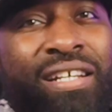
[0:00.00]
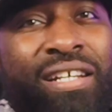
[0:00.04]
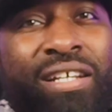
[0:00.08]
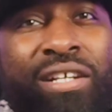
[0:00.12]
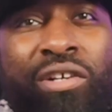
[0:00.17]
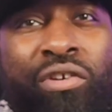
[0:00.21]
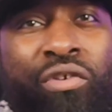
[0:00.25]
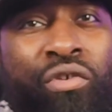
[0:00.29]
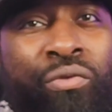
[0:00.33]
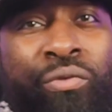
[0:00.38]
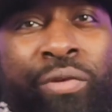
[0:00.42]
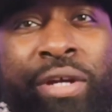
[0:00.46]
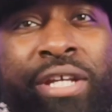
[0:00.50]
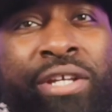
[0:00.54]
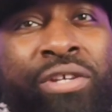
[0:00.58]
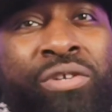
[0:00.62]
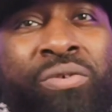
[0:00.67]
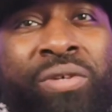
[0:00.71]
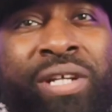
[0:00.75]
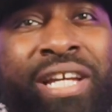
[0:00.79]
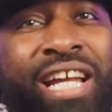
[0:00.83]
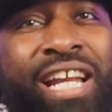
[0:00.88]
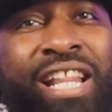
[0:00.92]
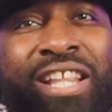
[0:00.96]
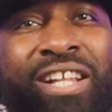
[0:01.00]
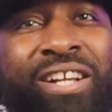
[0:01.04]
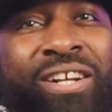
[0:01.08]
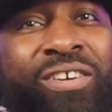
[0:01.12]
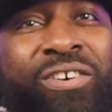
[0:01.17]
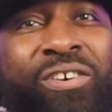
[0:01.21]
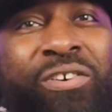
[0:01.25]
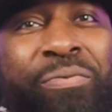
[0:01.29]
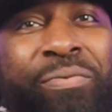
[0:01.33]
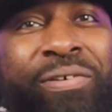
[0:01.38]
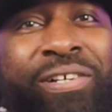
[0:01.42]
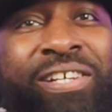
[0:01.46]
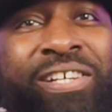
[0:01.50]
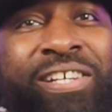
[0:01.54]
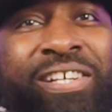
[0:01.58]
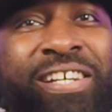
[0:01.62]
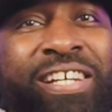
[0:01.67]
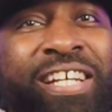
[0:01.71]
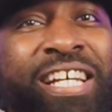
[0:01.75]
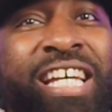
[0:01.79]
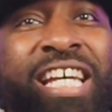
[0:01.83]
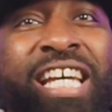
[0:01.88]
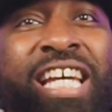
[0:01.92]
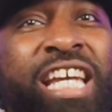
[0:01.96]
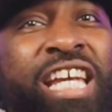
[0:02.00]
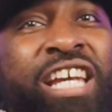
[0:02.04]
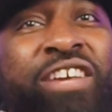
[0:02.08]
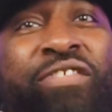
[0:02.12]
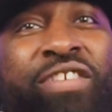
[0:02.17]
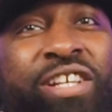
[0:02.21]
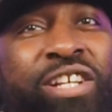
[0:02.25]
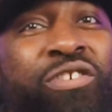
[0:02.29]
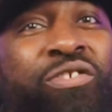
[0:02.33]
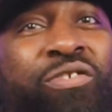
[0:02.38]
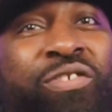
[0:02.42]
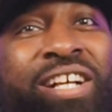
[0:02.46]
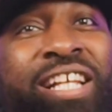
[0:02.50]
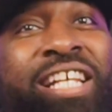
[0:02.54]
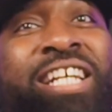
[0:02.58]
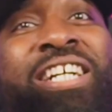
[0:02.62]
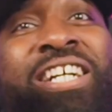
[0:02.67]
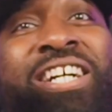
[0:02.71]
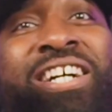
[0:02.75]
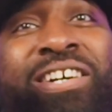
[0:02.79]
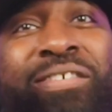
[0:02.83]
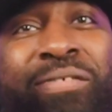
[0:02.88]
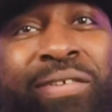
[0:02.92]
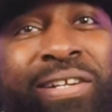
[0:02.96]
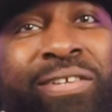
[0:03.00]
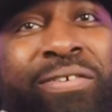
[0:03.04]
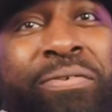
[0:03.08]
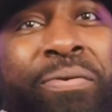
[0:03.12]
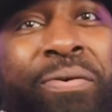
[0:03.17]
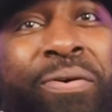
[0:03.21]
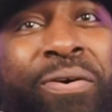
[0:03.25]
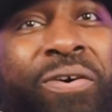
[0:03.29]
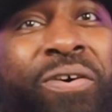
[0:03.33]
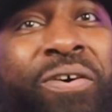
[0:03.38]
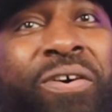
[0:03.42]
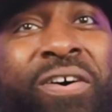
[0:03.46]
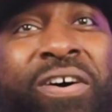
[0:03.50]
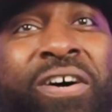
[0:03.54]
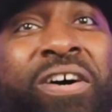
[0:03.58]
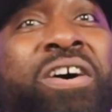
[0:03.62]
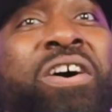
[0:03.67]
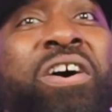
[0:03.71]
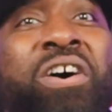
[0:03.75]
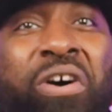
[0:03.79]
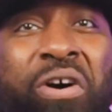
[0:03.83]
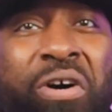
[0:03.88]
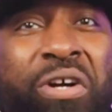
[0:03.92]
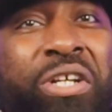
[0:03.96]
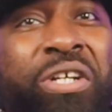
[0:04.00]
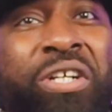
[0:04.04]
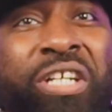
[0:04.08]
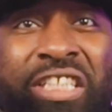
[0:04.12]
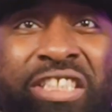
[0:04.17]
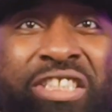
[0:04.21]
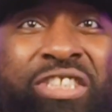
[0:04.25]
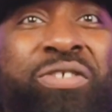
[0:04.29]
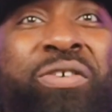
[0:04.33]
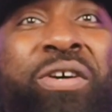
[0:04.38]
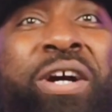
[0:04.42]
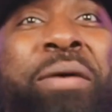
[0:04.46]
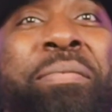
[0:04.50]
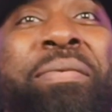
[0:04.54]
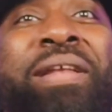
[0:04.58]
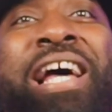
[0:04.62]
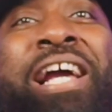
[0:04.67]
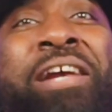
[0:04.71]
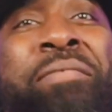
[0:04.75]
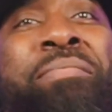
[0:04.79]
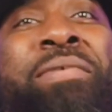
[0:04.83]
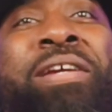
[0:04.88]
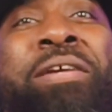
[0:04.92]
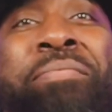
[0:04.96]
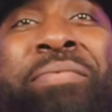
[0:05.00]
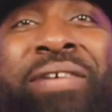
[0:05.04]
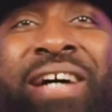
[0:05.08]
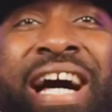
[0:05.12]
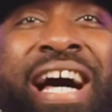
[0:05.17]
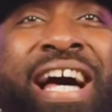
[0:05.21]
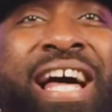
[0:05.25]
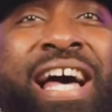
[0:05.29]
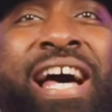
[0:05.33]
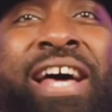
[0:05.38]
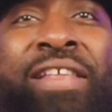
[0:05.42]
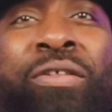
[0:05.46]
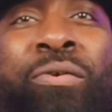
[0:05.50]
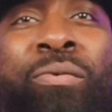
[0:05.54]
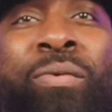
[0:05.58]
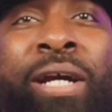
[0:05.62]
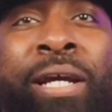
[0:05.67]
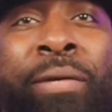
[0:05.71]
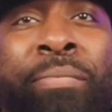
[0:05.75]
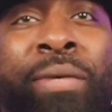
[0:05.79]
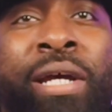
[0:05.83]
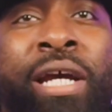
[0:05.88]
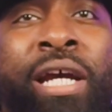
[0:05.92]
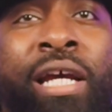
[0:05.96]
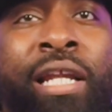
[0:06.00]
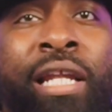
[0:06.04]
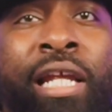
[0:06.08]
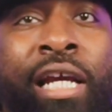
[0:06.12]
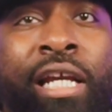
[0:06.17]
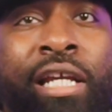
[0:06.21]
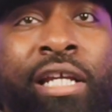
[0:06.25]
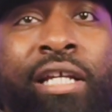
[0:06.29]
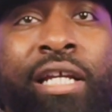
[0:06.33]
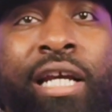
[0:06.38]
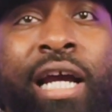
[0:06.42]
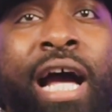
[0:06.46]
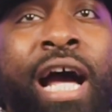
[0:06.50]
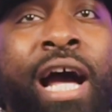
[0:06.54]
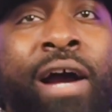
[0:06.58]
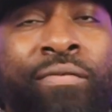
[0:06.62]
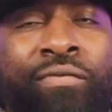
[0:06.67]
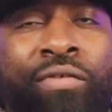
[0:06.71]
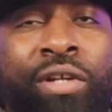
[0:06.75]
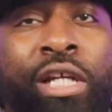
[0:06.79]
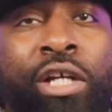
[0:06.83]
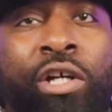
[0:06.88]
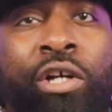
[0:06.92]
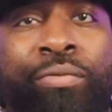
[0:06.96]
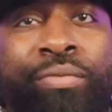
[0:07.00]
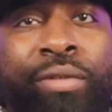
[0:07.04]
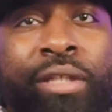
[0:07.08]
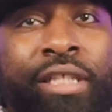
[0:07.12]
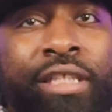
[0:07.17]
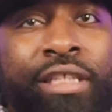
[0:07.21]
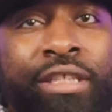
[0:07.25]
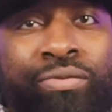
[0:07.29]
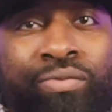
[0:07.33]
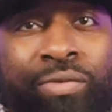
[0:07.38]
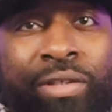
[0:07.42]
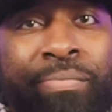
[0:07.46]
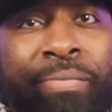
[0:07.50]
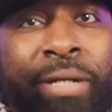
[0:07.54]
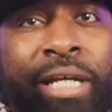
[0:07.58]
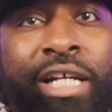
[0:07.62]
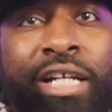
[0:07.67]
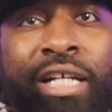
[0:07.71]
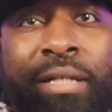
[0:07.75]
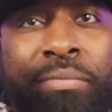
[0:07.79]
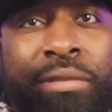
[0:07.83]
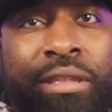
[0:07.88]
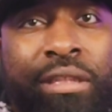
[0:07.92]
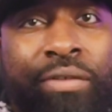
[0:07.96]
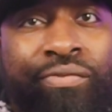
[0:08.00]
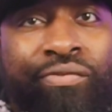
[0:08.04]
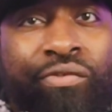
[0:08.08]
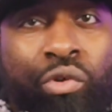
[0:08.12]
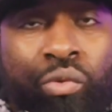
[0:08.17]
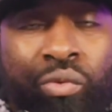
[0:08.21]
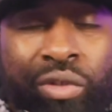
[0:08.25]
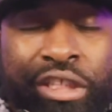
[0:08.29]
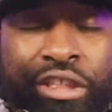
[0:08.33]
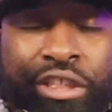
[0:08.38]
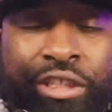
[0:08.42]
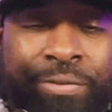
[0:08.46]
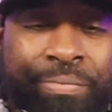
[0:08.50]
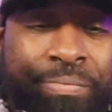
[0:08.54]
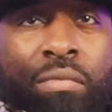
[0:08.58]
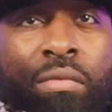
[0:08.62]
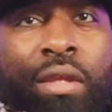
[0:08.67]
Ryu, Ken, and Nakuma. Either you're really good with them or you're a scrub like me. But either way, man, like, I really hope that this remake comes to fruition.